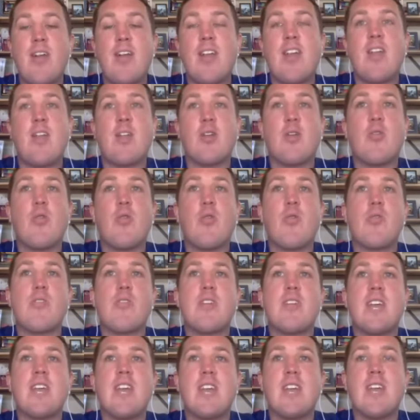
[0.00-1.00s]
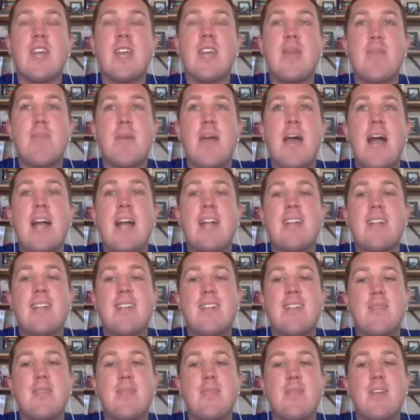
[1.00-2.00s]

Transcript: And on a corner kick, he backed into